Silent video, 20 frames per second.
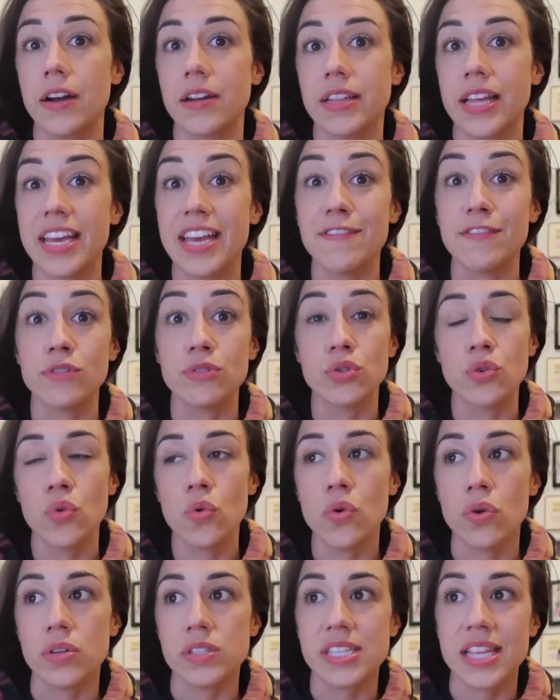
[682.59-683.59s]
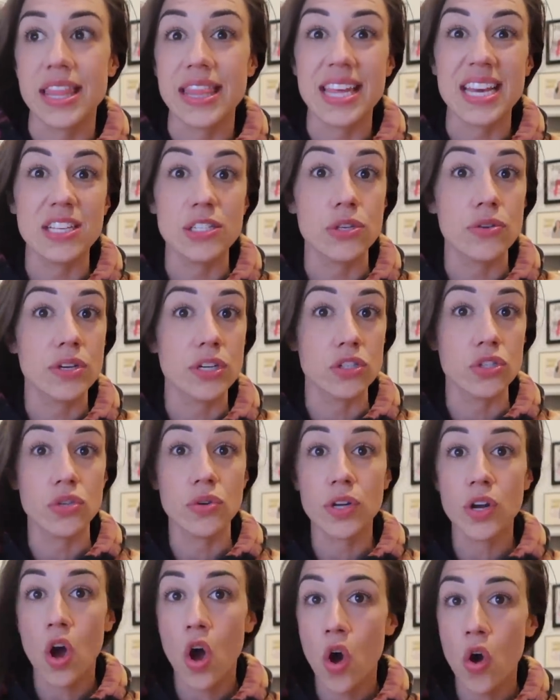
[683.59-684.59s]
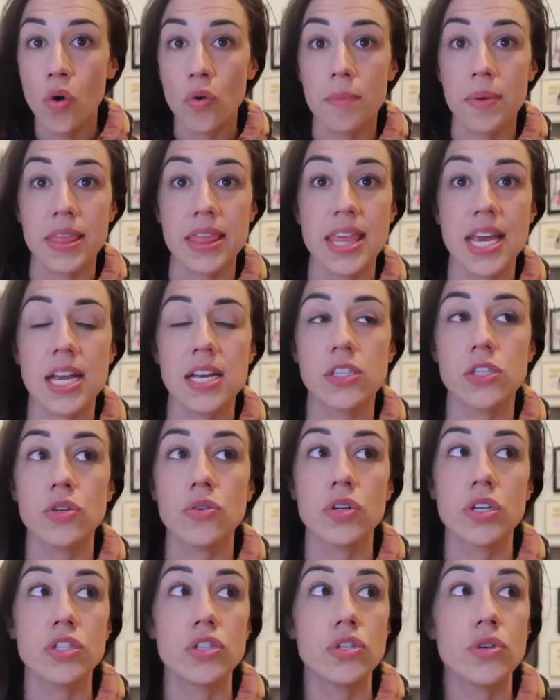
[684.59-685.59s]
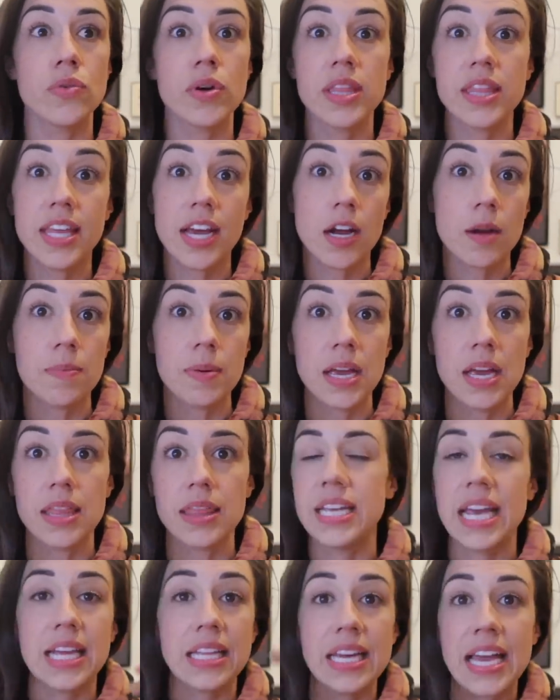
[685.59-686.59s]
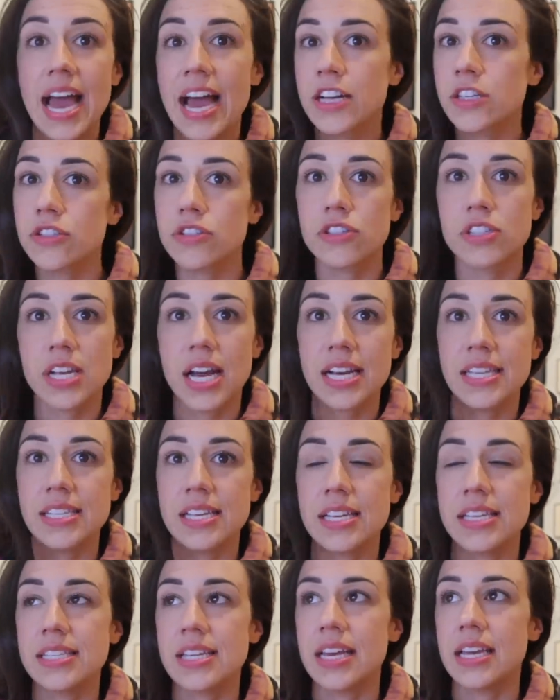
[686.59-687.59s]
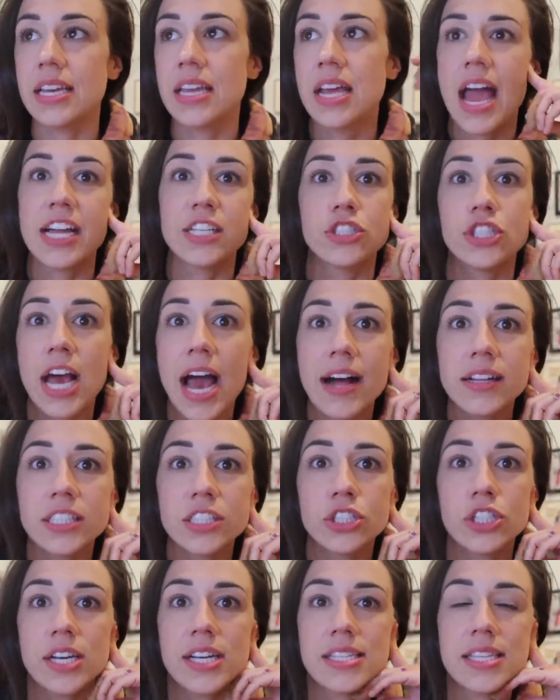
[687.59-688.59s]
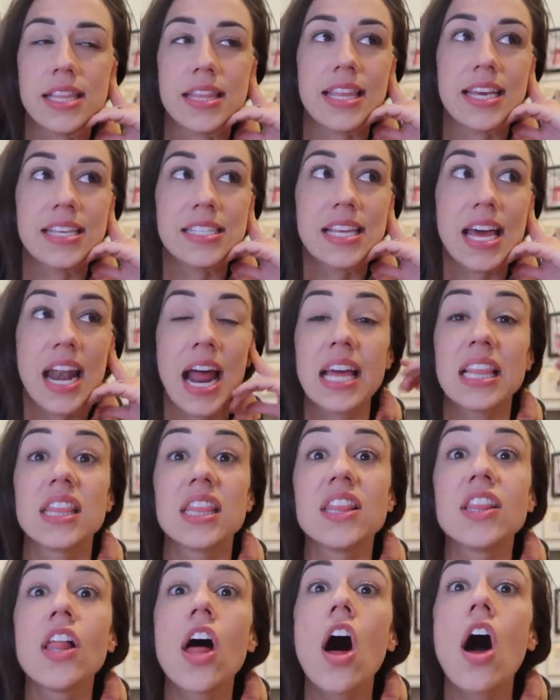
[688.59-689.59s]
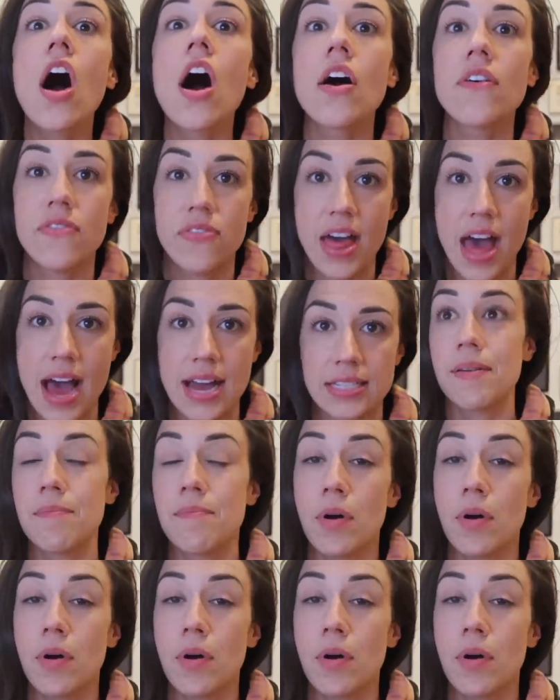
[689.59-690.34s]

And they give you tools and things you can do at home and things you can do in therapy and daily exercises and, and challenges and things, and I love that.